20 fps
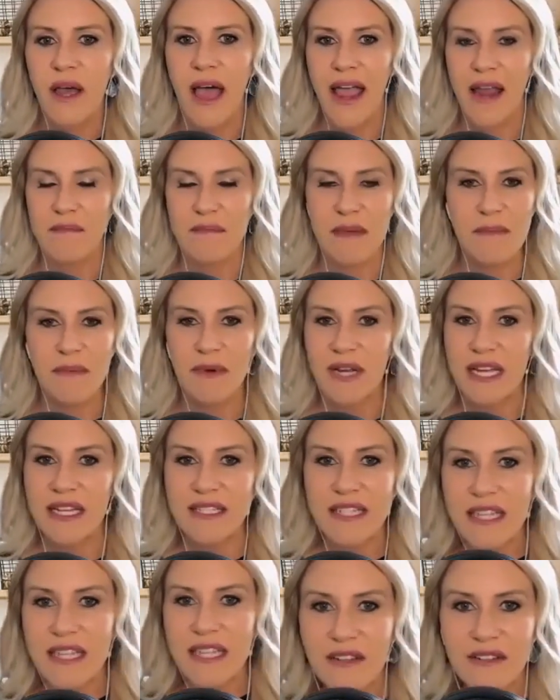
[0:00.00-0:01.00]
And people
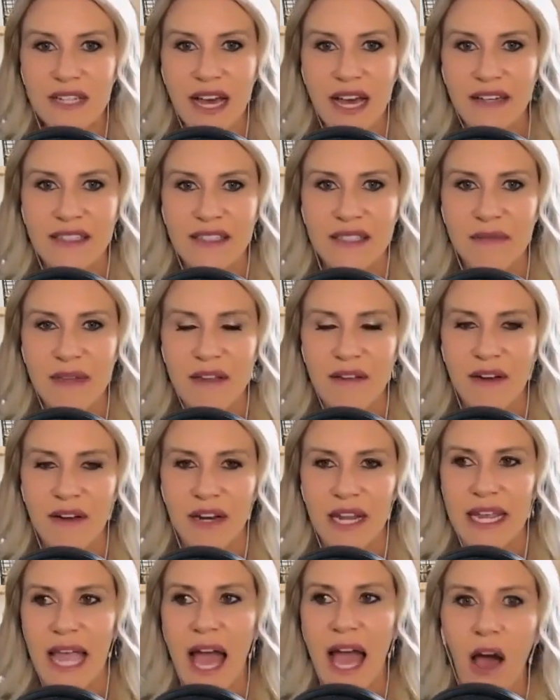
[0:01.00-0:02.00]
continue to ask me, I'm
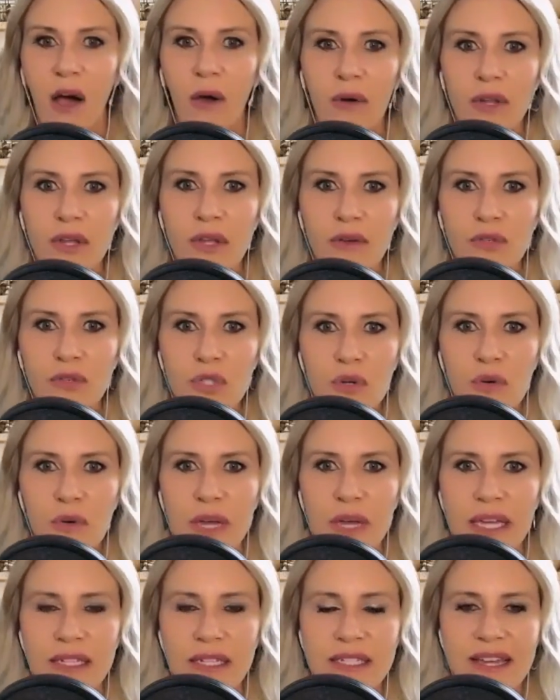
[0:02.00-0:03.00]
like, how do you do
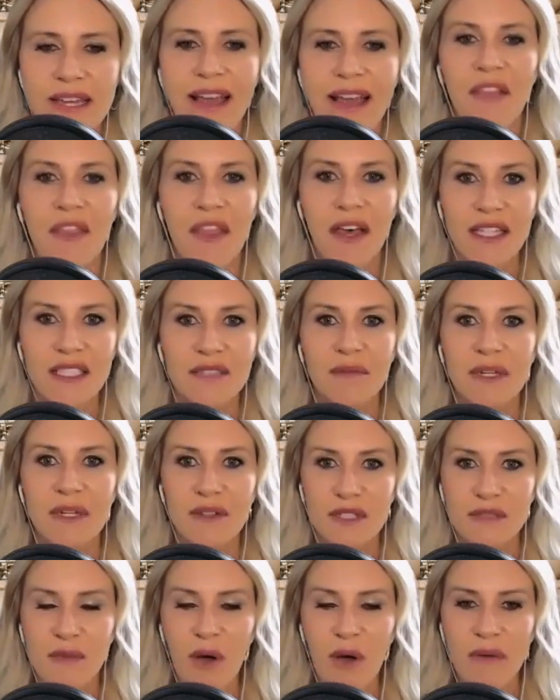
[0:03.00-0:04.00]
it? And that's one of
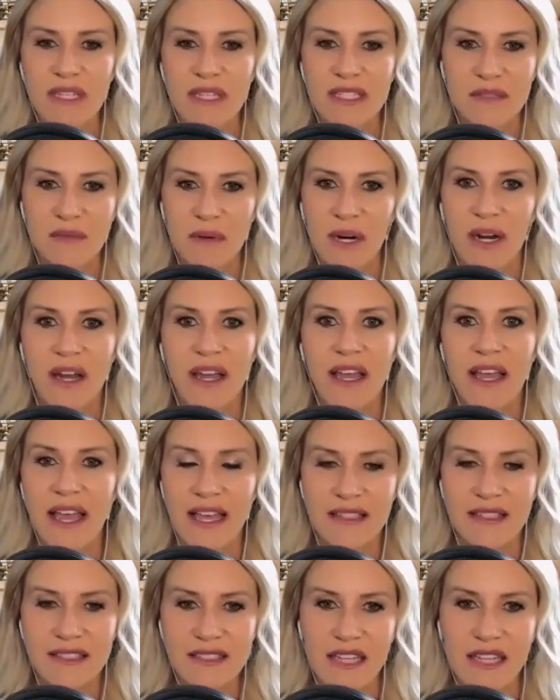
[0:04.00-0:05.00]
those moments where
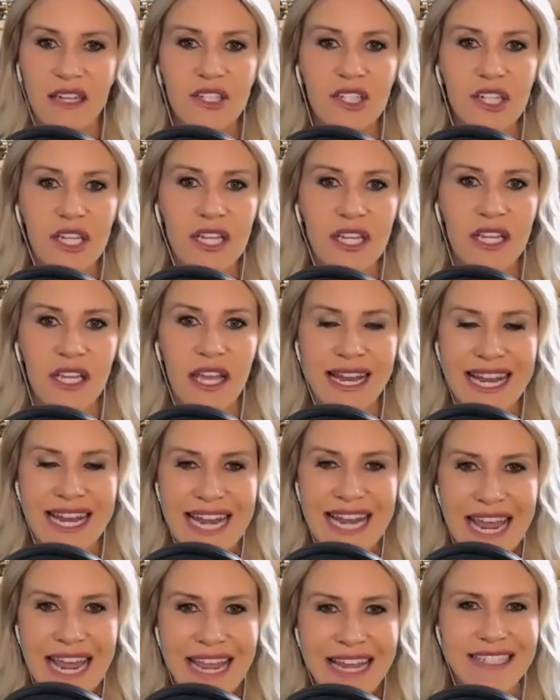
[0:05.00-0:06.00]
it's such an
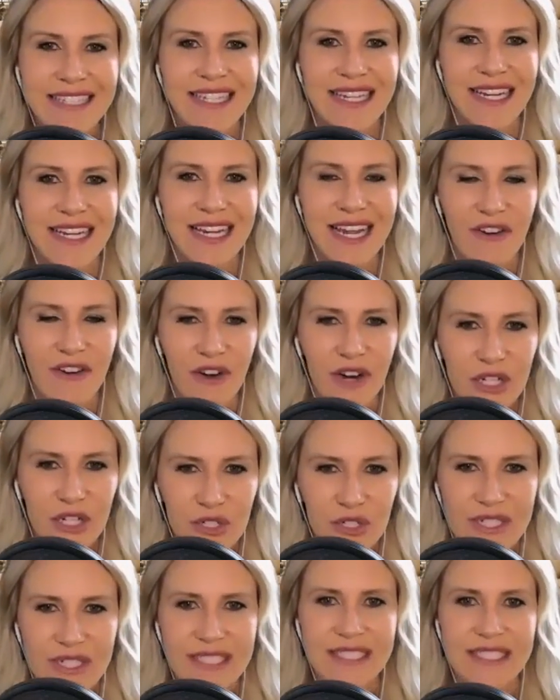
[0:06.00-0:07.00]
innate
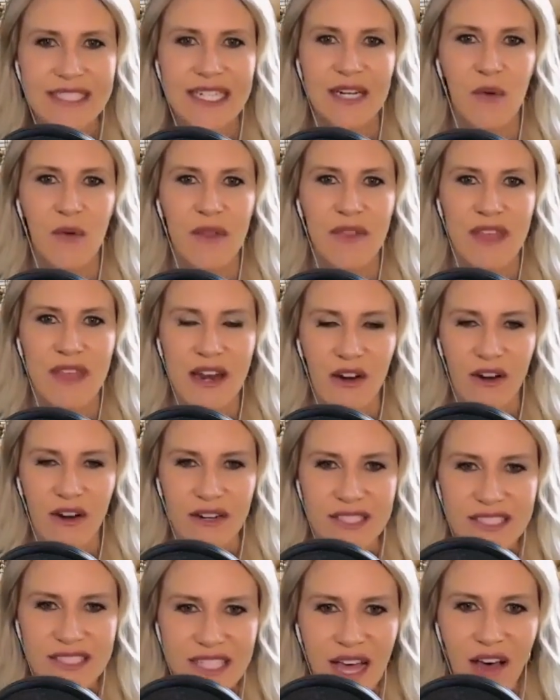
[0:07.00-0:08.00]
characteristic within
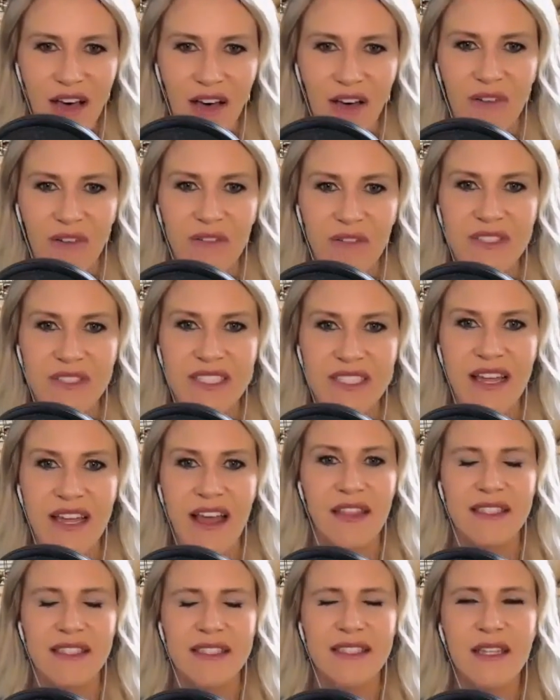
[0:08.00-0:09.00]
ourselves
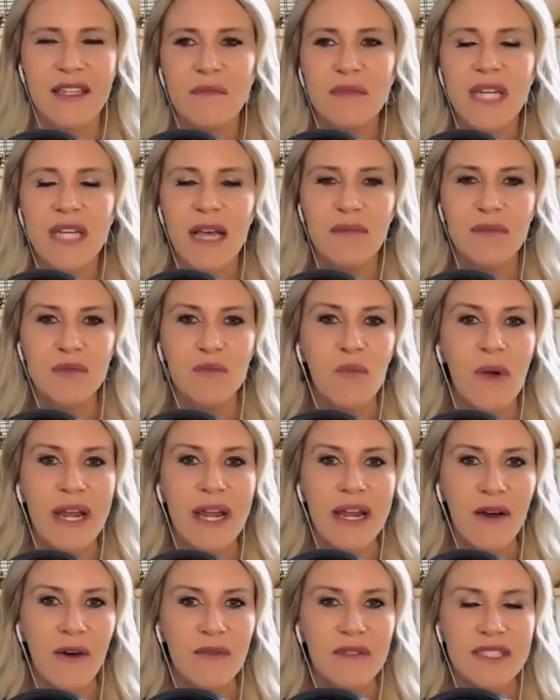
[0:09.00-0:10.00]
that sometimes we
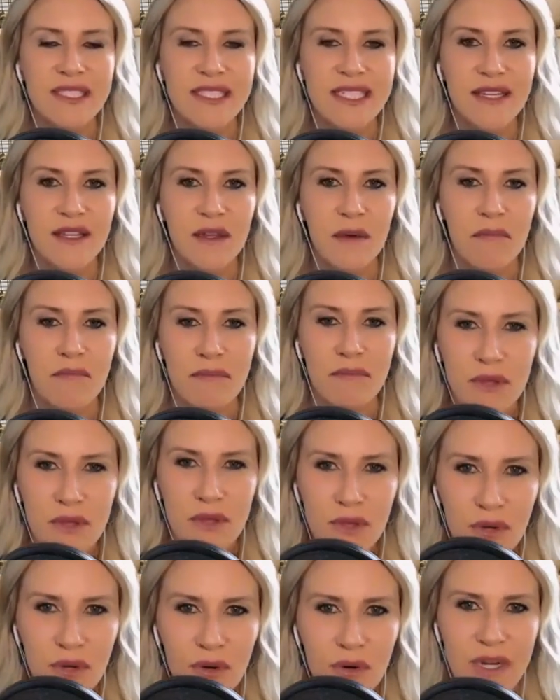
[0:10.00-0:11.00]
don't see the
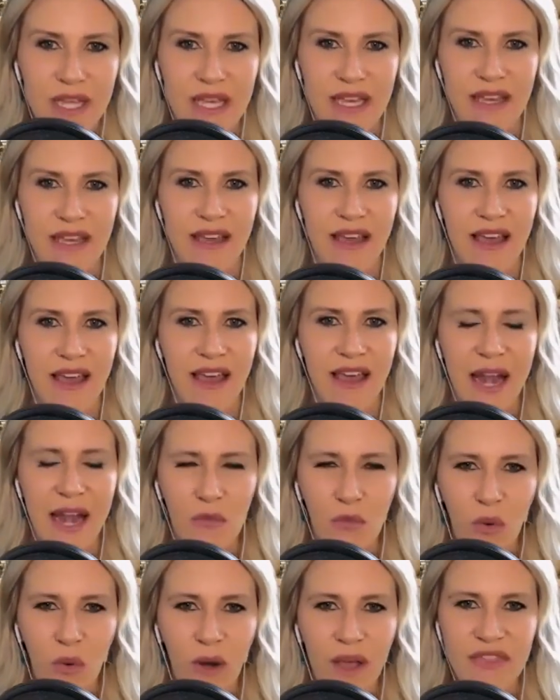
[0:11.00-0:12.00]
beauty
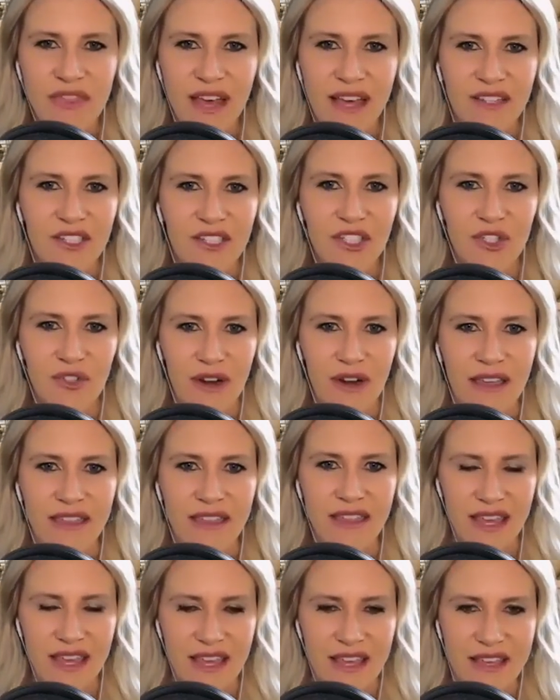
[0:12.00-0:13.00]
and what that strength
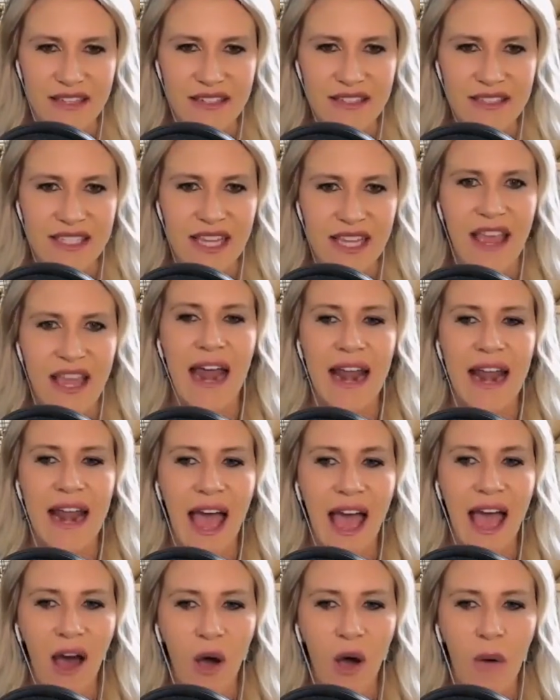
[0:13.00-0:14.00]
is and
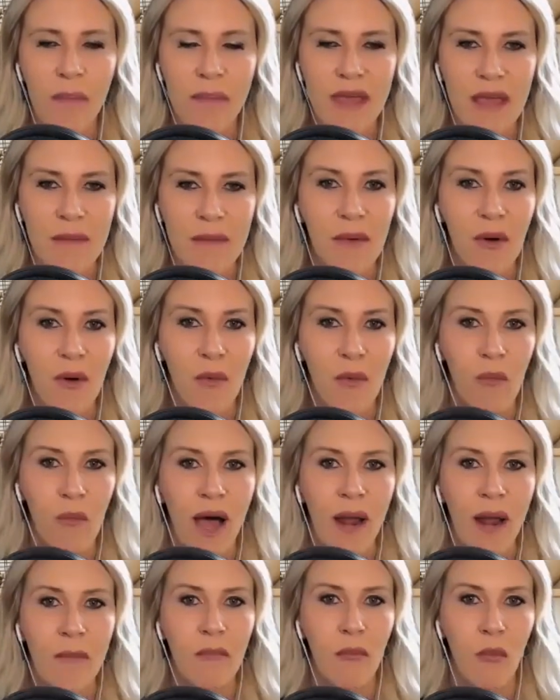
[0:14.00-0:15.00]
how people
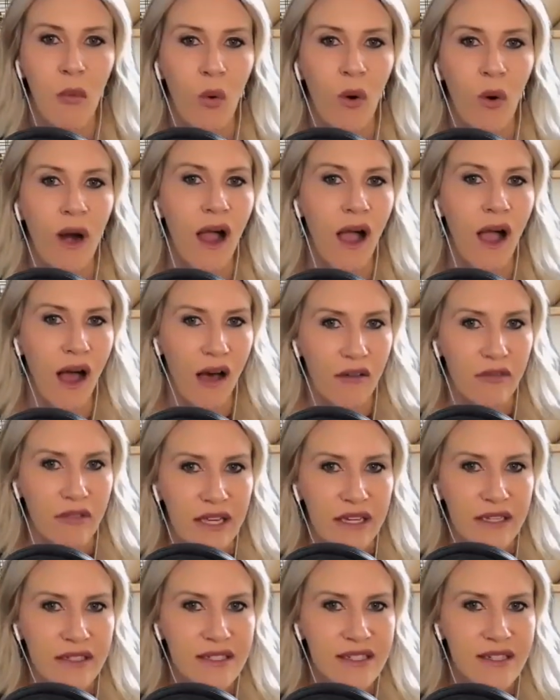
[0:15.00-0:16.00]
want more of
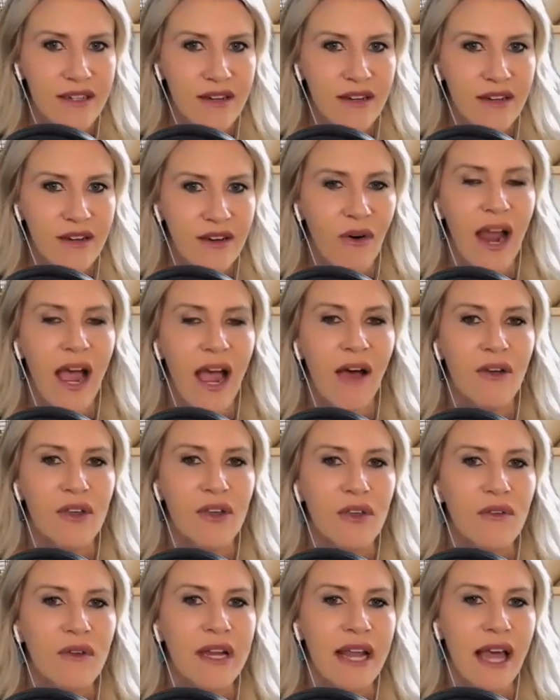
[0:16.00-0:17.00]
it, or how
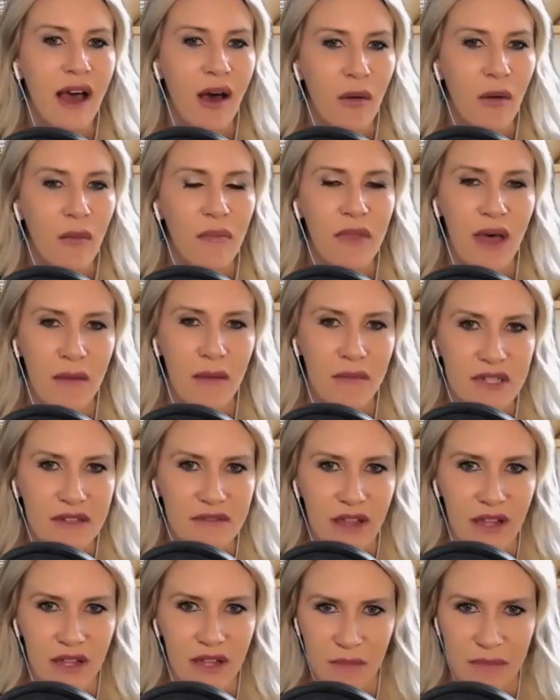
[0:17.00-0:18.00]
you can help them
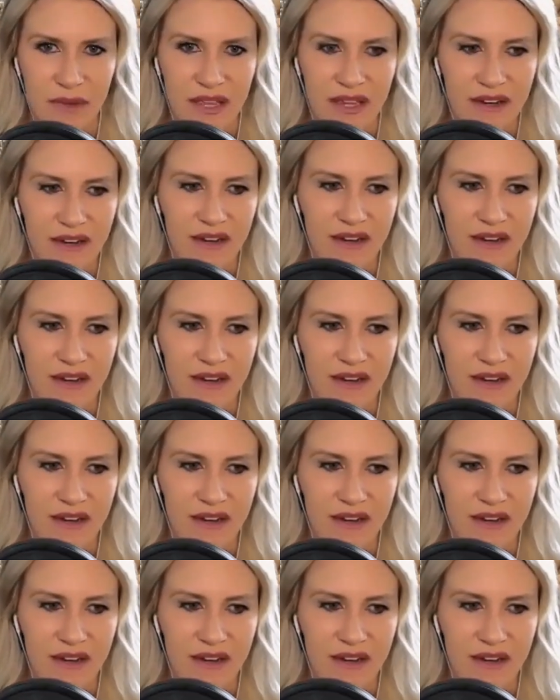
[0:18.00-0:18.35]
develop it.